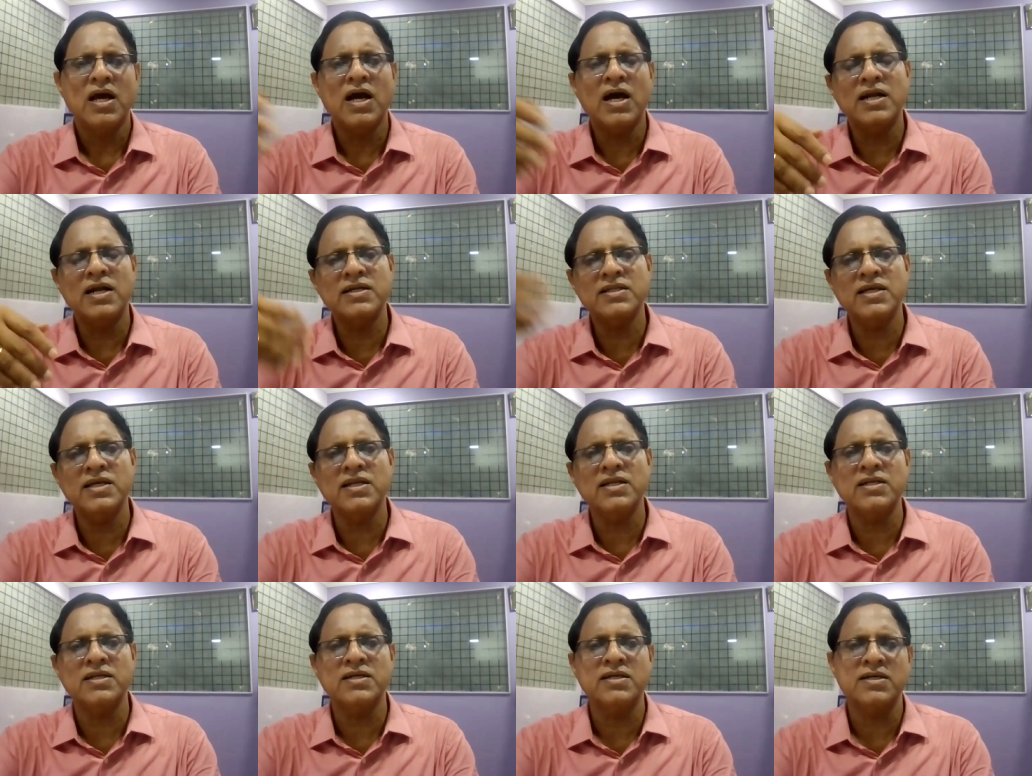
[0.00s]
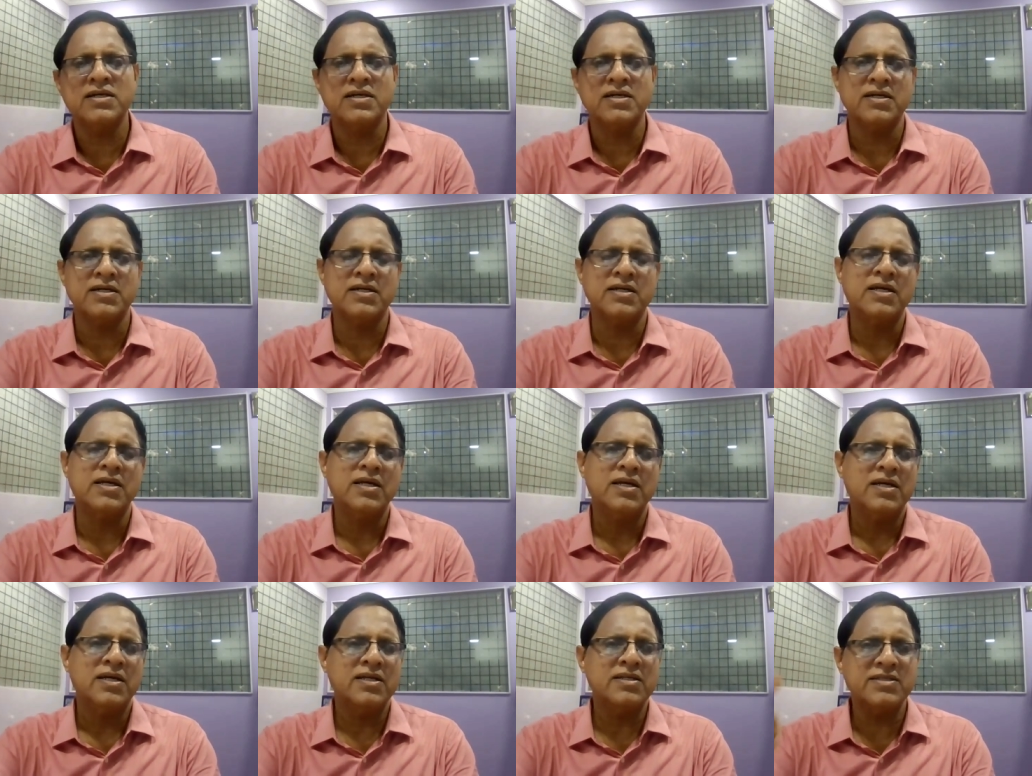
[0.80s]
And then uh,
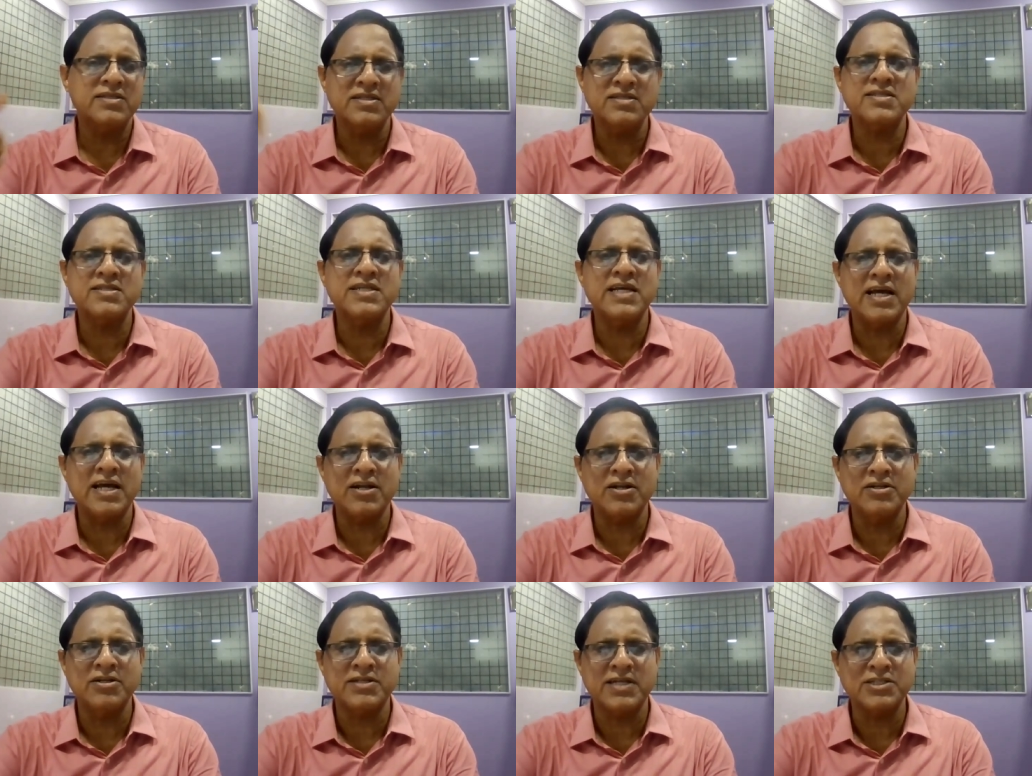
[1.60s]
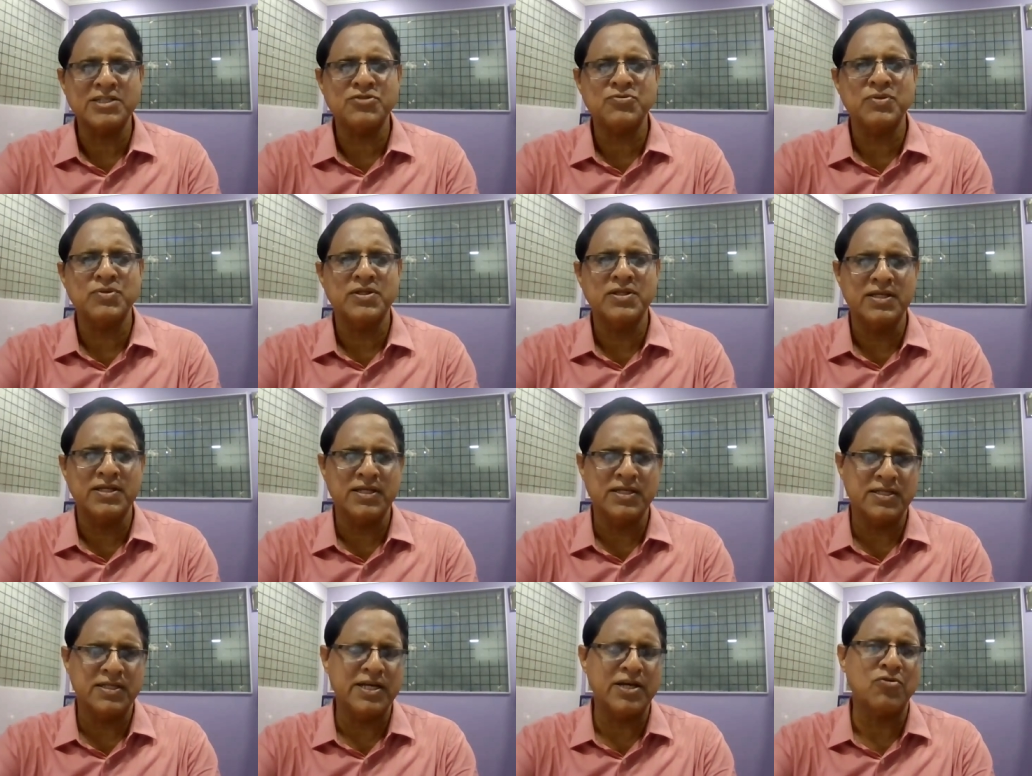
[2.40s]
since they are in touch with
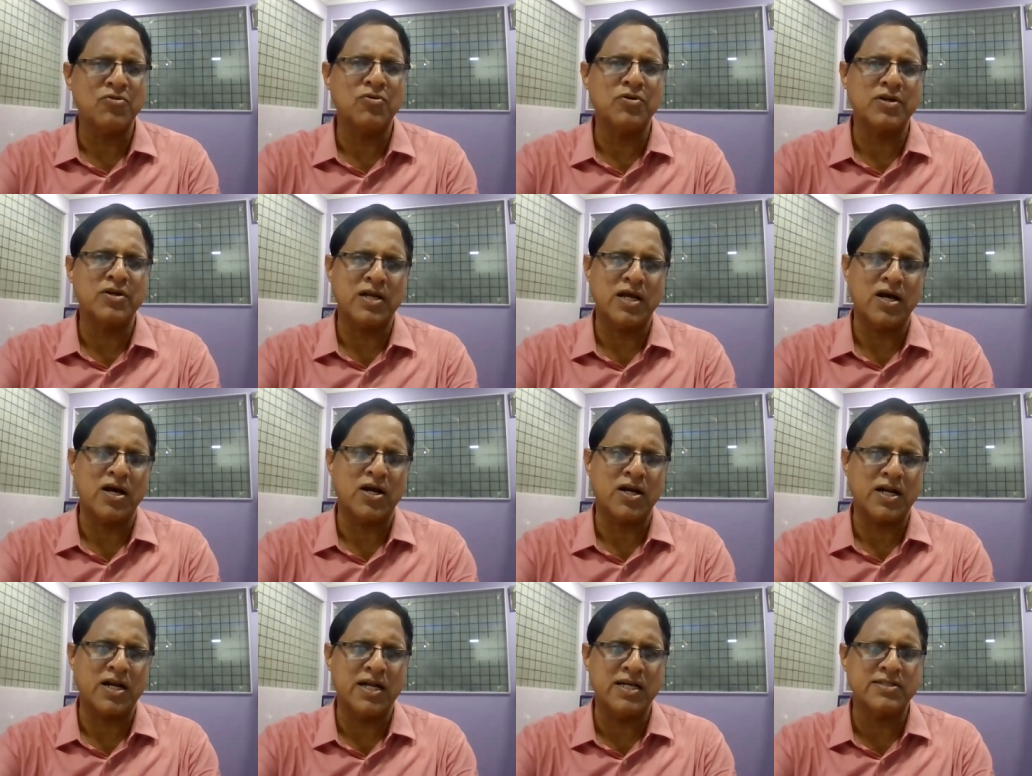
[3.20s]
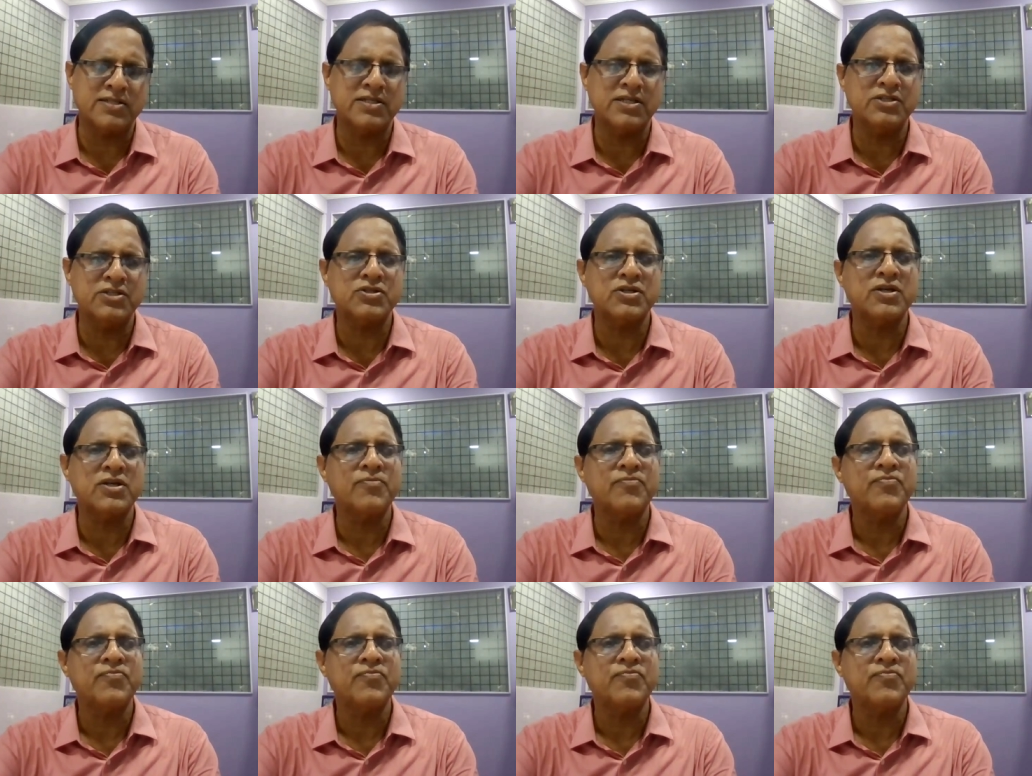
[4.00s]
the, their own organization